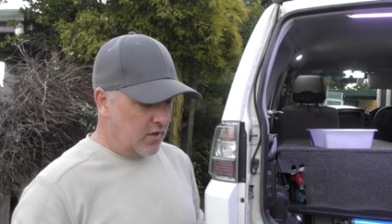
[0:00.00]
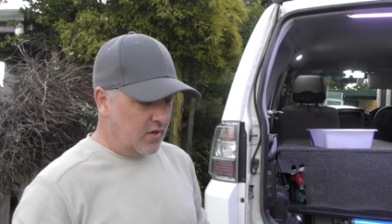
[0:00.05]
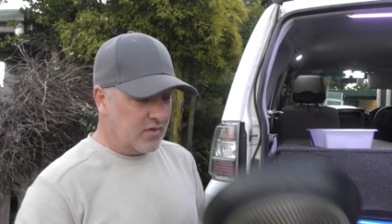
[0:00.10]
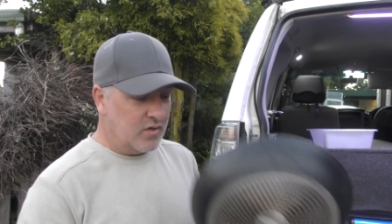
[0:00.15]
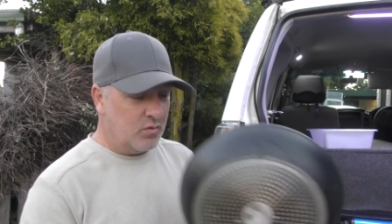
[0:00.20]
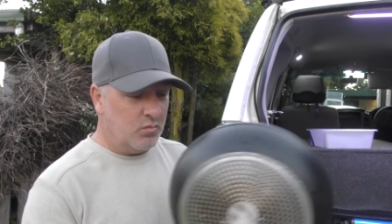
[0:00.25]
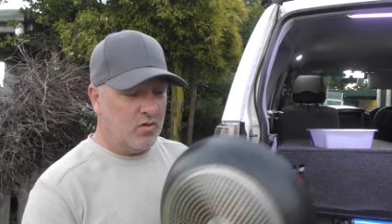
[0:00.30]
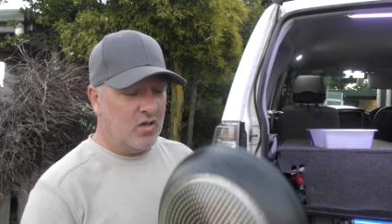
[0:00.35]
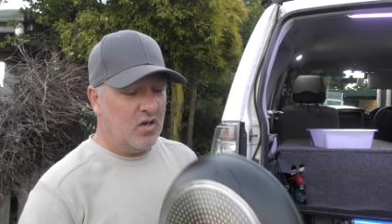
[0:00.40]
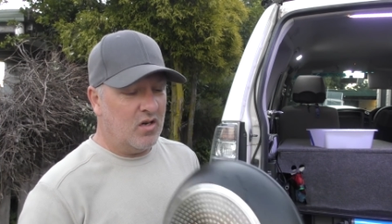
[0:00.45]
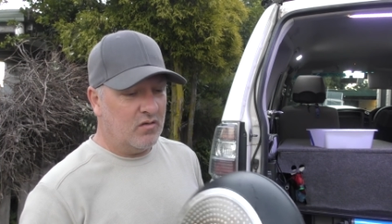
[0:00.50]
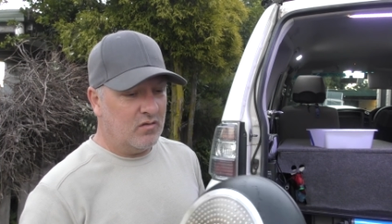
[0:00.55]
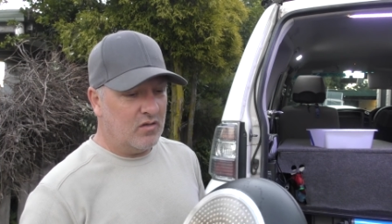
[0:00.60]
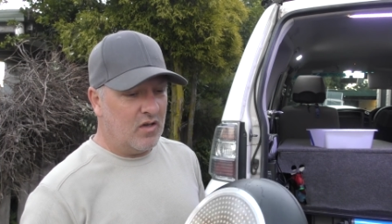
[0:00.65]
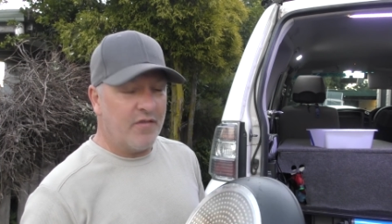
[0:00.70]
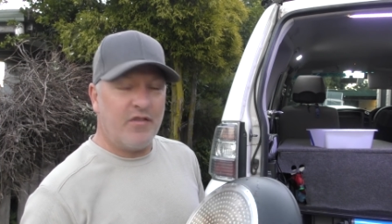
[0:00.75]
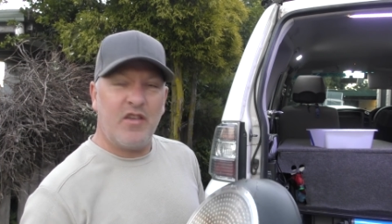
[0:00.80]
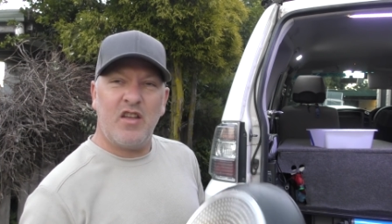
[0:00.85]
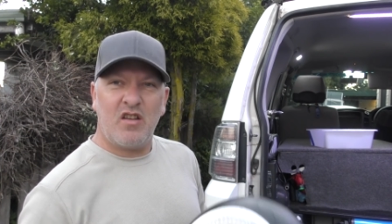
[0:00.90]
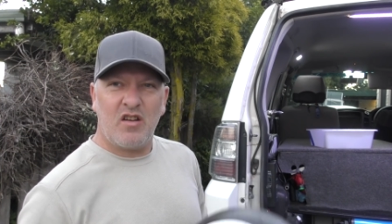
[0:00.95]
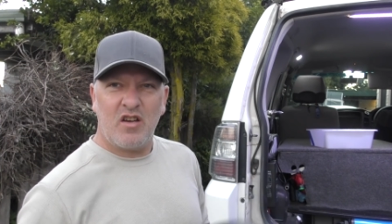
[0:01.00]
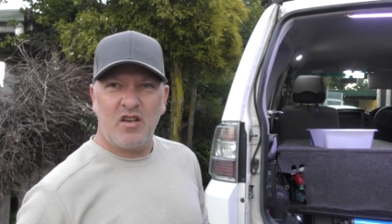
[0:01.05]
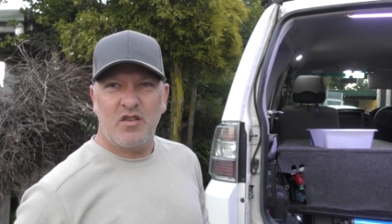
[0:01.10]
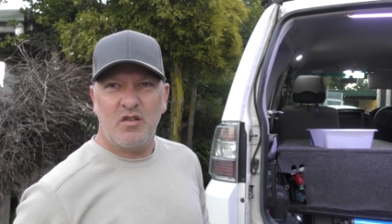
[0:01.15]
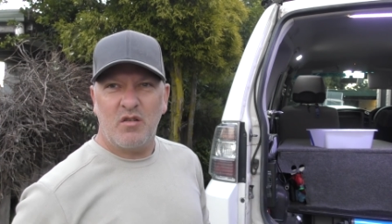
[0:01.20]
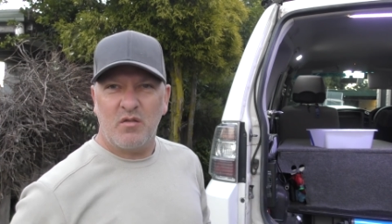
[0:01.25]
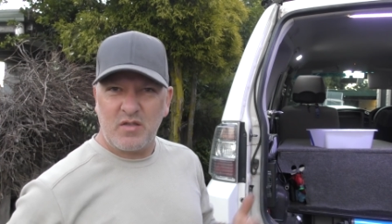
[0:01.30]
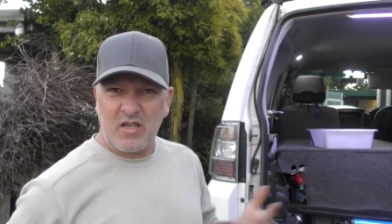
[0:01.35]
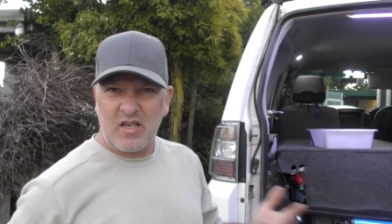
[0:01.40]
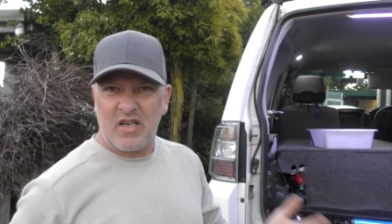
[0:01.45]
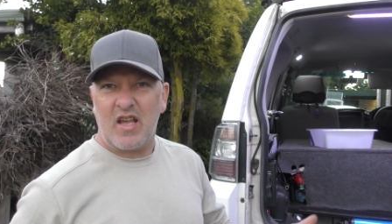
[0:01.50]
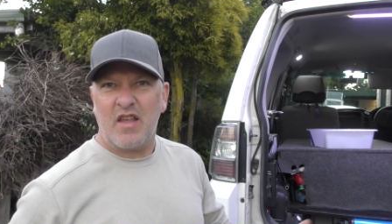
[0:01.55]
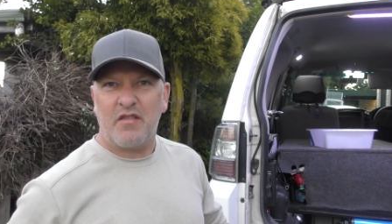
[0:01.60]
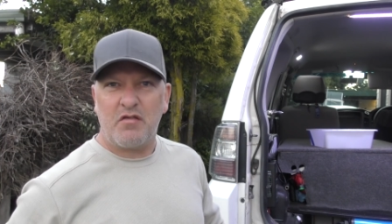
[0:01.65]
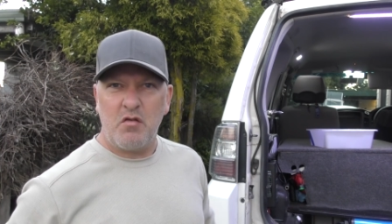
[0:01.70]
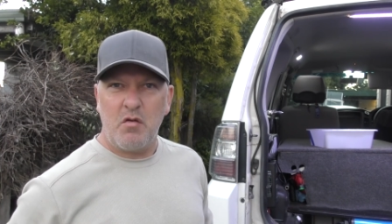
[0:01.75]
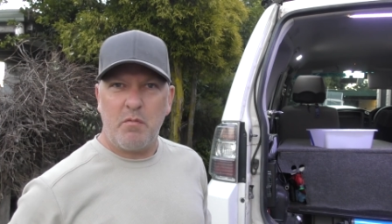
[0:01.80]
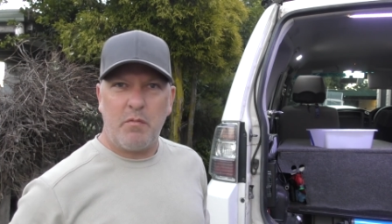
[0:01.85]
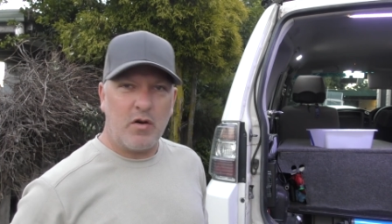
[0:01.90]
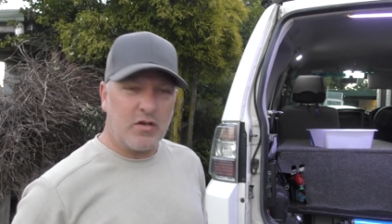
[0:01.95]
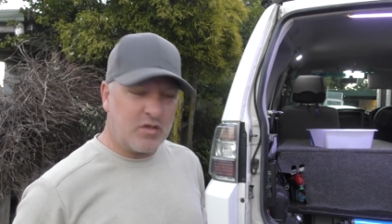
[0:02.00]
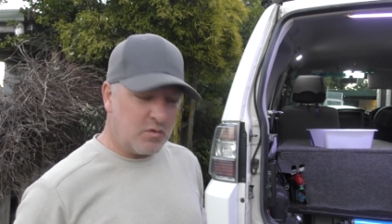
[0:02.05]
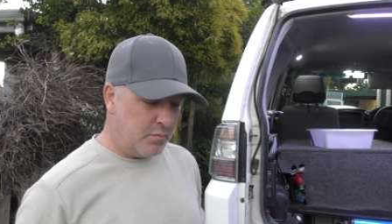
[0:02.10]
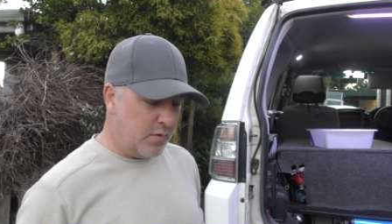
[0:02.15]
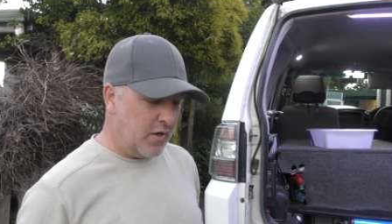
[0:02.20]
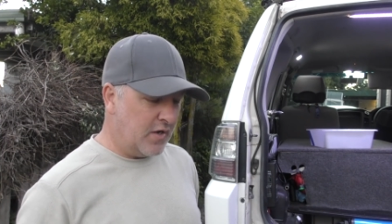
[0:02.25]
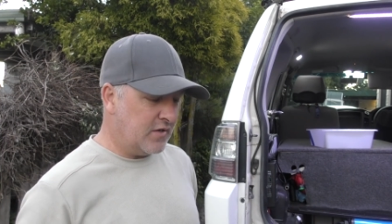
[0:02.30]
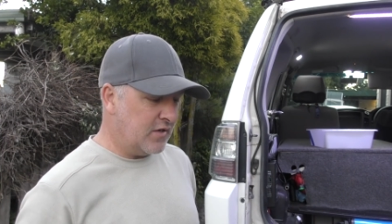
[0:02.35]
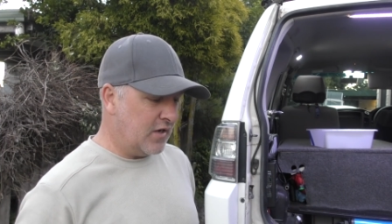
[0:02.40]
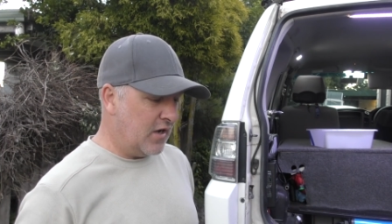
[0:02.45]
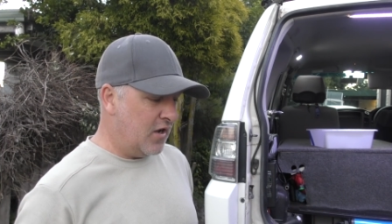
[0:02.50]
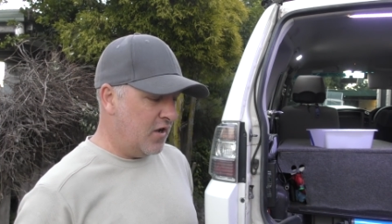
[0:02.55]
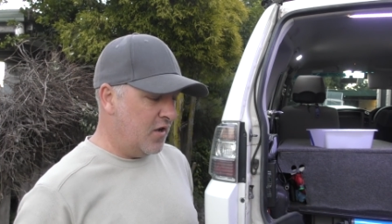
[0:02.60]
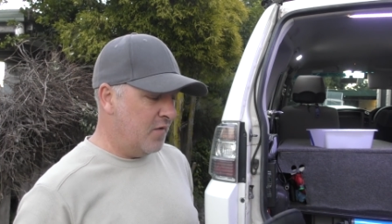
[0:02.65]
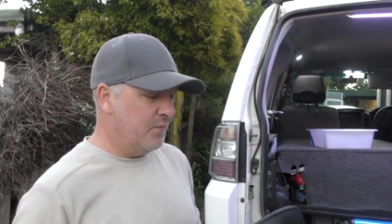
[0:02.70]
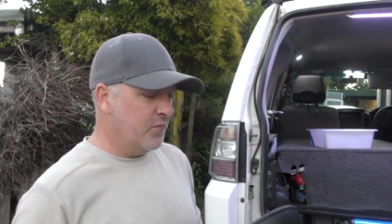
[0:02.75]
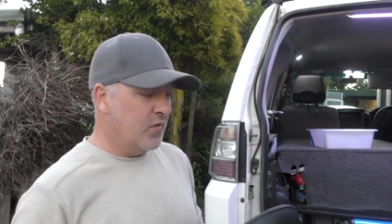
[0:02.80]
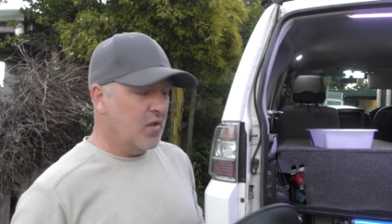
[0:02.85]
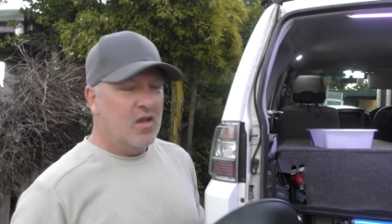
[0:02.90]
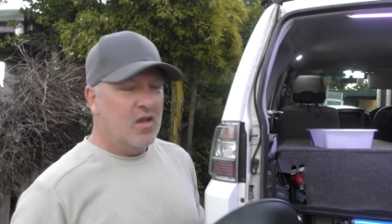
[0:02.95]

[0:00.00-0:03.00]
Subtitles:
And I said, well, I think I do, I'm gonna go through my pots and pans at home.